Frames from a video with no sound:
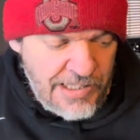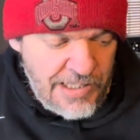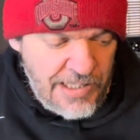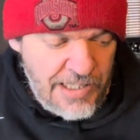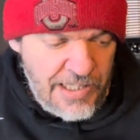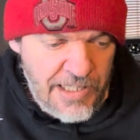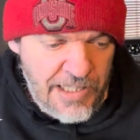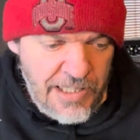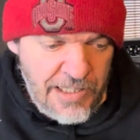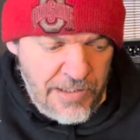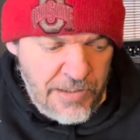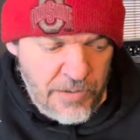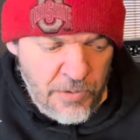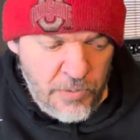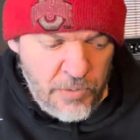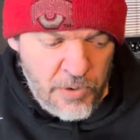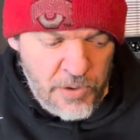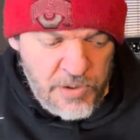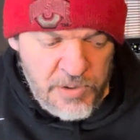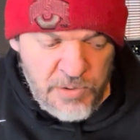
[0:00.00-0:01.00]
And you
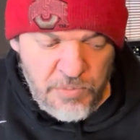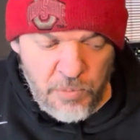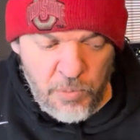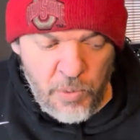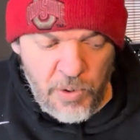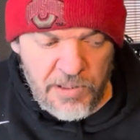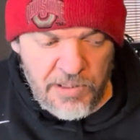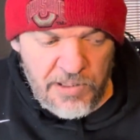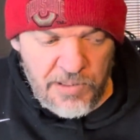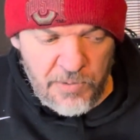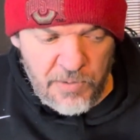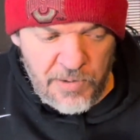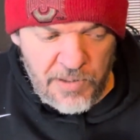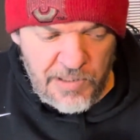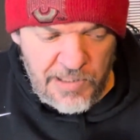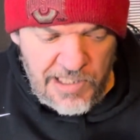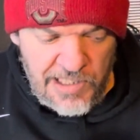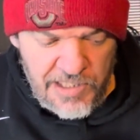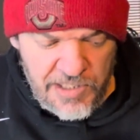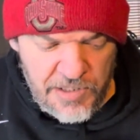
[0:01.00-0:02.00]
learn
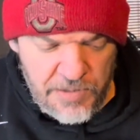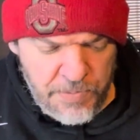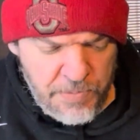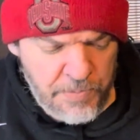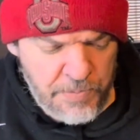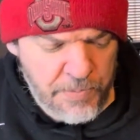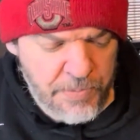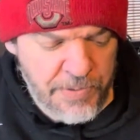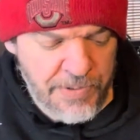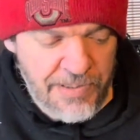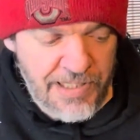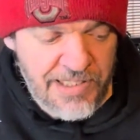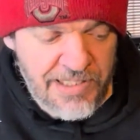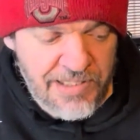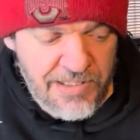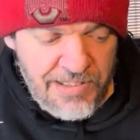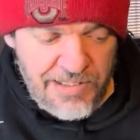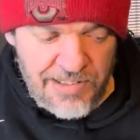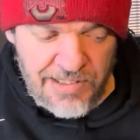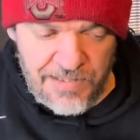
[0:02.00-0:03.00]
each
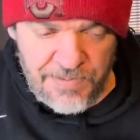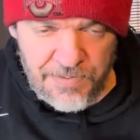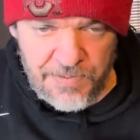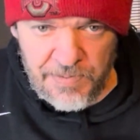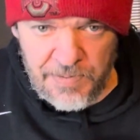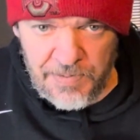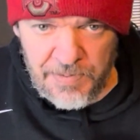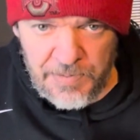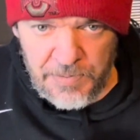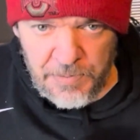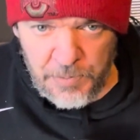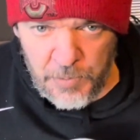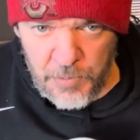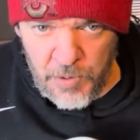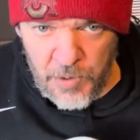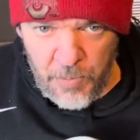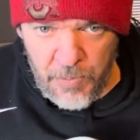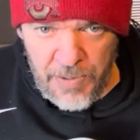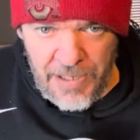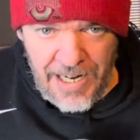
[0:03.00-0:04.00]
position a
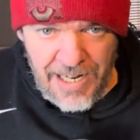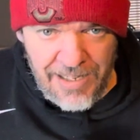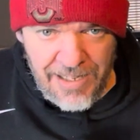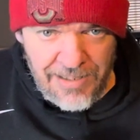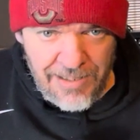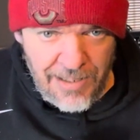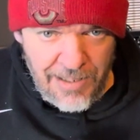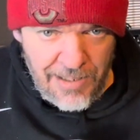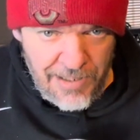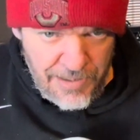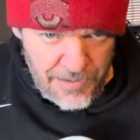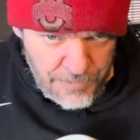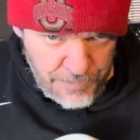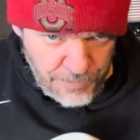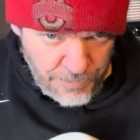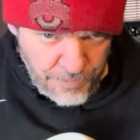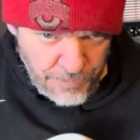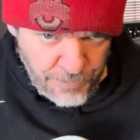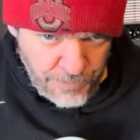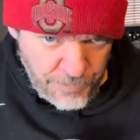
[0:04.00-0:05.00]
little bit at a time
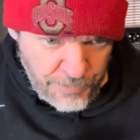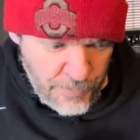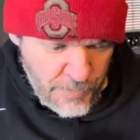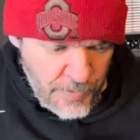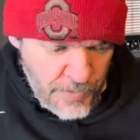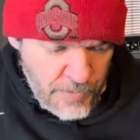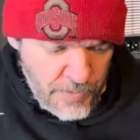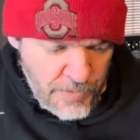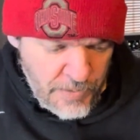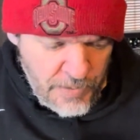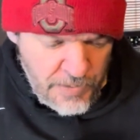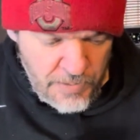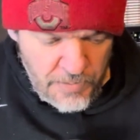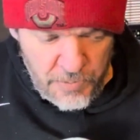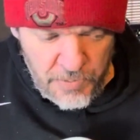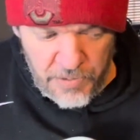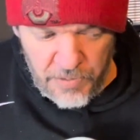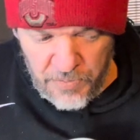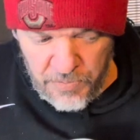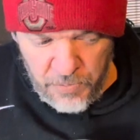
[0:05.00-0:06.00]

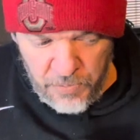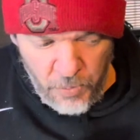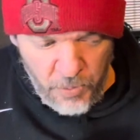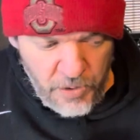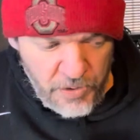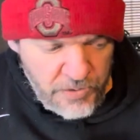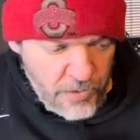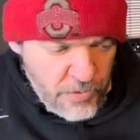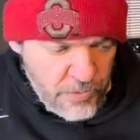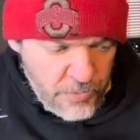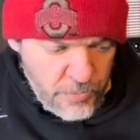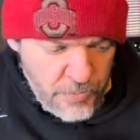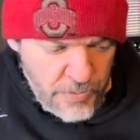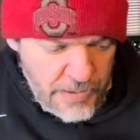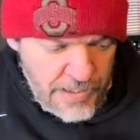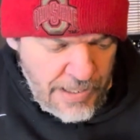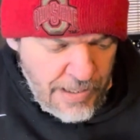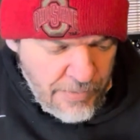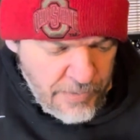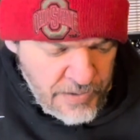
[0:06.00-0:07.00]
with the 4 notes,
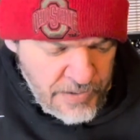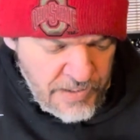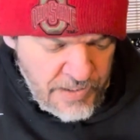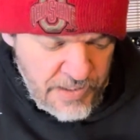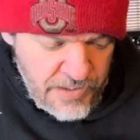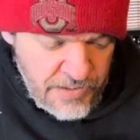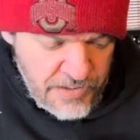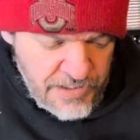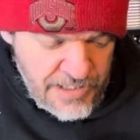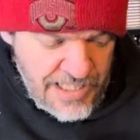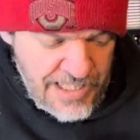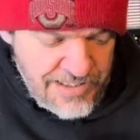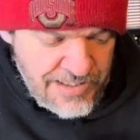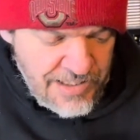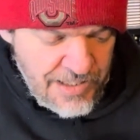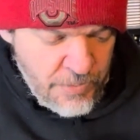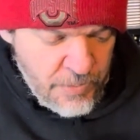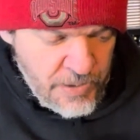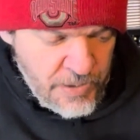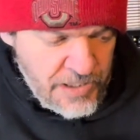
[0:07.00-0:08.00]
whatever, and
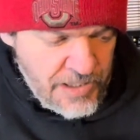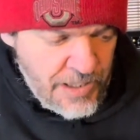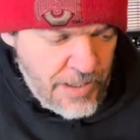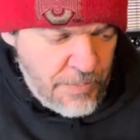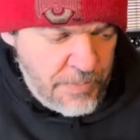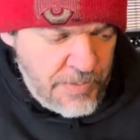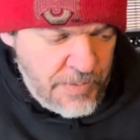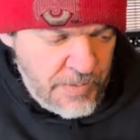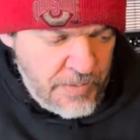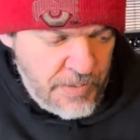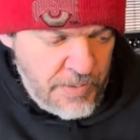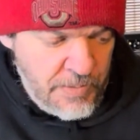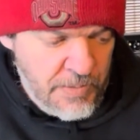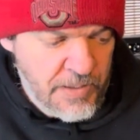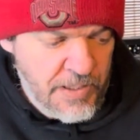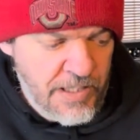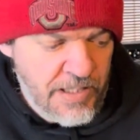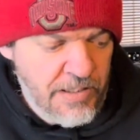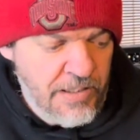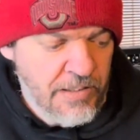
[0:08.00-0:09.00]
gradually work up to
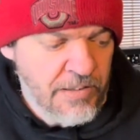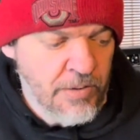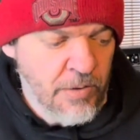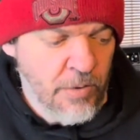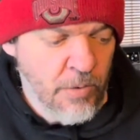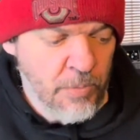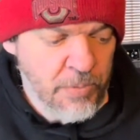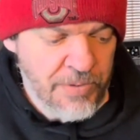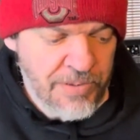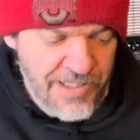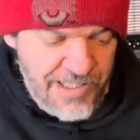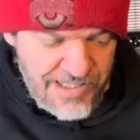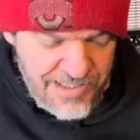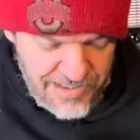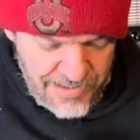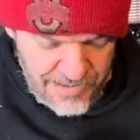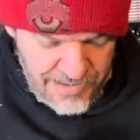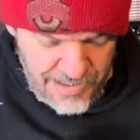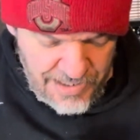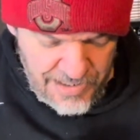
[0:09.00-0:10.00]
getting this whole
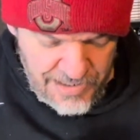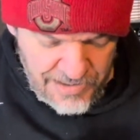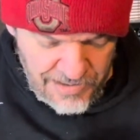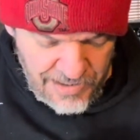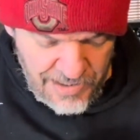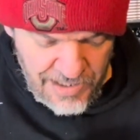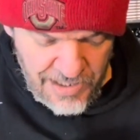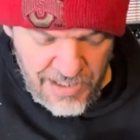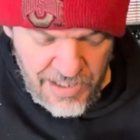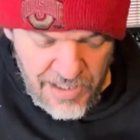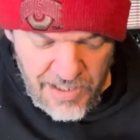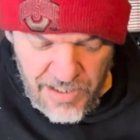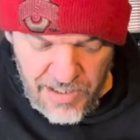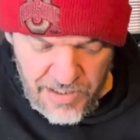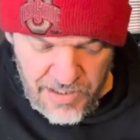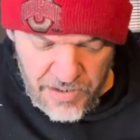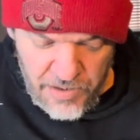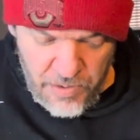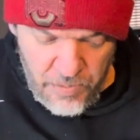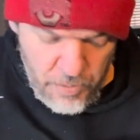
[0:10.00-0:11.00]
position down.
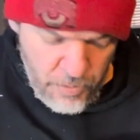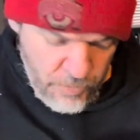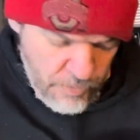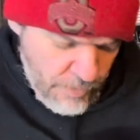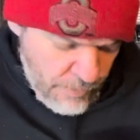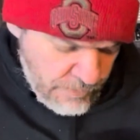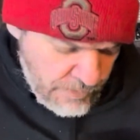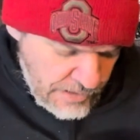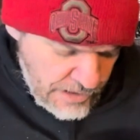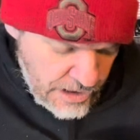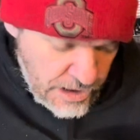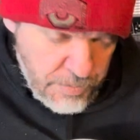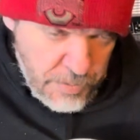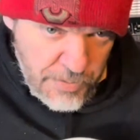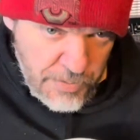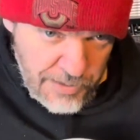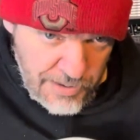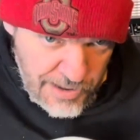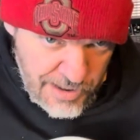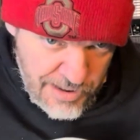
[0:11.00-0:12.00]
Then you move up to this
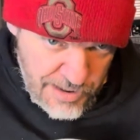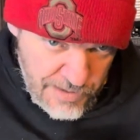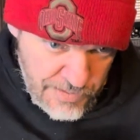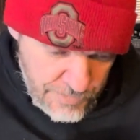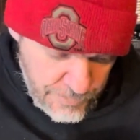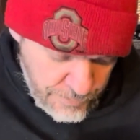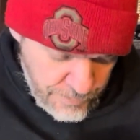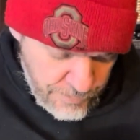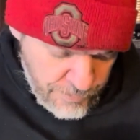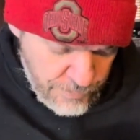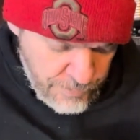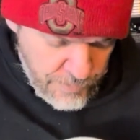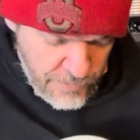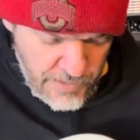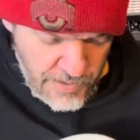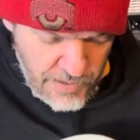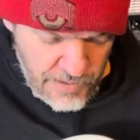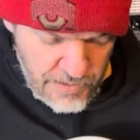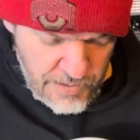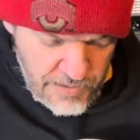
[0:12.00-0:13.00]
position,
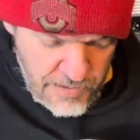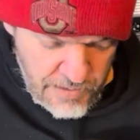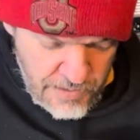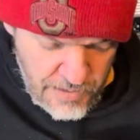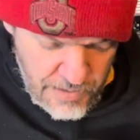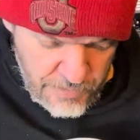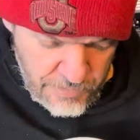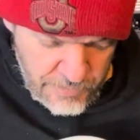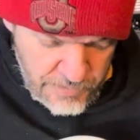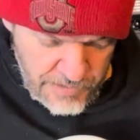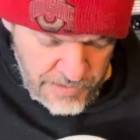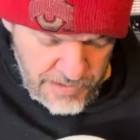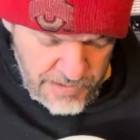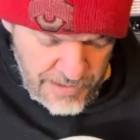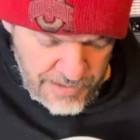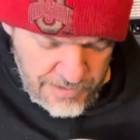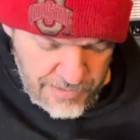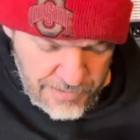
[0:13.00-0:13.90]
you know, and you got the